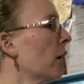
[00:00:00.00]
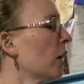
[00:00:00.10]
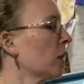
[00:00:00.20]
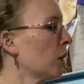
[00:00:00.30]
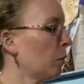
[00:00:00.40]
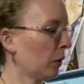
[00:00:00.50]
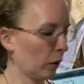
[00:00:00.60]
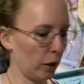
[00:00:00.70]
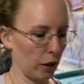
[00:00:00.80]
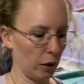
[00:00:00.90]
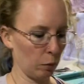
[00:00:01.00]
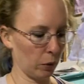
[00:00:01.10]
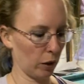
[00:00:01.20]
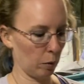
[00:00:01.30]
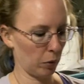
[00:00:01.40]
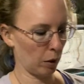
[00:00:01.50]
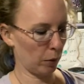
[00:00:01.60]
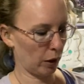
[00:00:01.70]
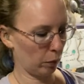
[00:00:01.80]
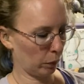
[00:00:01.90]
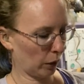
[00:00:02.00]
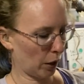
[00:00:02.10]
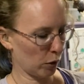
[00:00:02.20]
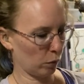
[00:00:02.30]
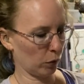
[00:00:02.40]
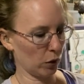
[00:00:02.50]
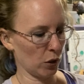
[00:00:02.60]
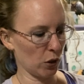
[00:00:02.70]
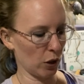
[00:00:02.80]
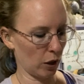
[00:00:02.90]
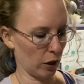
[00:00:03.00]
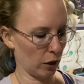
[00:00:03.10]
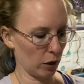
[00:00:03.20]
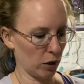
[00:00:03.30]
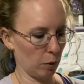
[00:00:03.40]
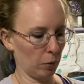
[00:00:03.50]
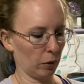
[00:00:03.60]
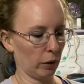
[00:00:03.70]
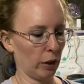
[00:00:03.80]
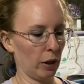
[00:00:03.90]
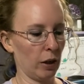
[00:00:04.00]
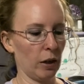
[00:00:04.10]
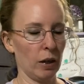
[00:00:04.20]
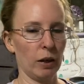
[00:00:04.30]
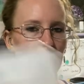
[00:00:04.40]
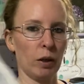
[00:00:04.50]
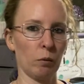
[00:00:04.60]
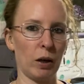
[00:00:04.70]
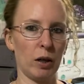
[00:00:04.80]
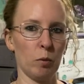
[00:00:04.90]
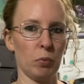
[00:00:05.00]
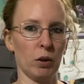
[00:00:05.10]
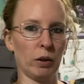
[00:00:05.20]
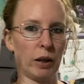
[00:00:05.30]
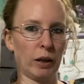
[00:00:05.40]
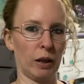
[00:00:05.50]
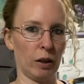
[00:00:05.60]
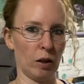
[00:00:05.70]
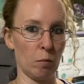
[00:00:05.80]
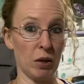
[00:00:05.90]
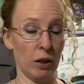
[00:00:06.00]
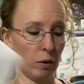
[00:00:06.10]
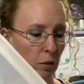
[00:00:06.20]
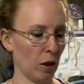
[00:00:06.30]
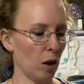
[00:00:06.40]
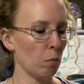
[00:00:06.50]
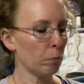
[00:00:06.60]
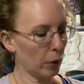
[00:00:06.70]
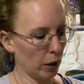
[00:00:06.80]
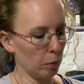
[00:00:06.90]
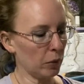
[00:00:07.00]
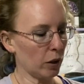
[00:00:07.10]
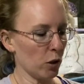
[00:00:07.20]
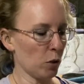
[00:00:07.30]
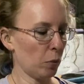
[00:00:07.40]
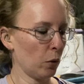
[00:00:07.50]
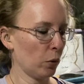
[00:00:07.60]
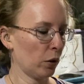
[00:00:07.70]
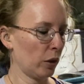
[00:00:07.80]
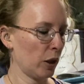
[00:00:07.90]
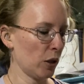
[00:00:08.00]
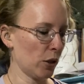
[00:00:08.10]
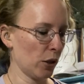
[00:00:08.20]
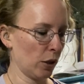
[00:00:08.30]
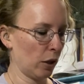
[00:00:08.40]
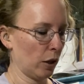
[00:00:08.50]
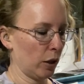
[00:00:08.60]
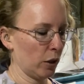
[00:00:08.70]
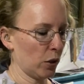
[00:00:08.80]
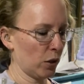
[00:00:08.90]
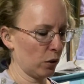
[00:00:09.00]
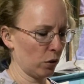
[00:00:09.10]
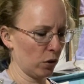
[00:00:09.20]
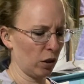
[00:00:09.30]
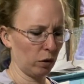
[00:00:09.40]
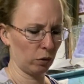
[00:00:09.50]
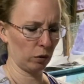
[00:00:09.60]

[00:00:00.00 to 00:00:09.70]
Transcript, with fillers: I typically, when I bobbinate floss for a design, I typically get it ready to put like in a bin. But because both of these designs, there's not